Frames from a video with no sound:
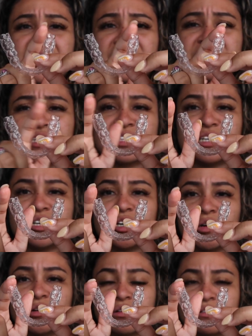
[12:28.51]
Looks like they
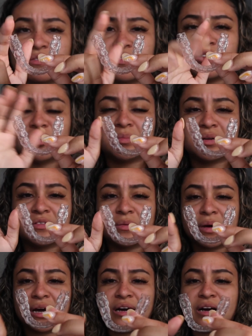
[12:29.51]
cut off a little bit of the
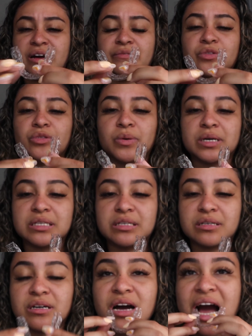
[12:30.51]
back. I have no
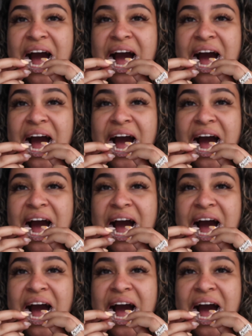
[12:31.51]
idea.